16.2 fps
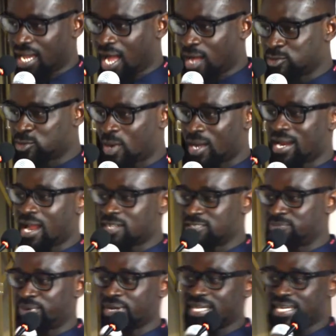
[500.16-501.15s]
how to
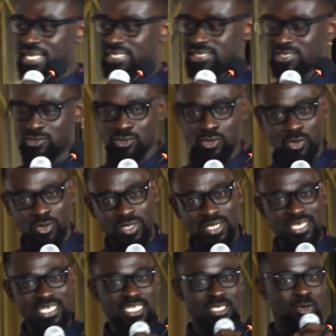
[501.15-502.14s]
announce pregnancy to
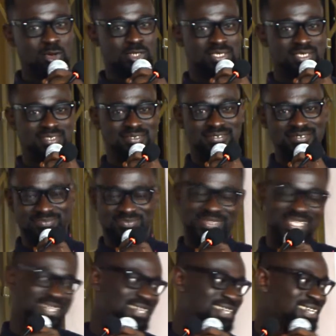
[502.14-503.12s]
in-laws.
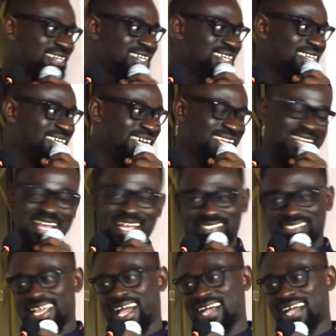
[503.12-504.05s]
And guess the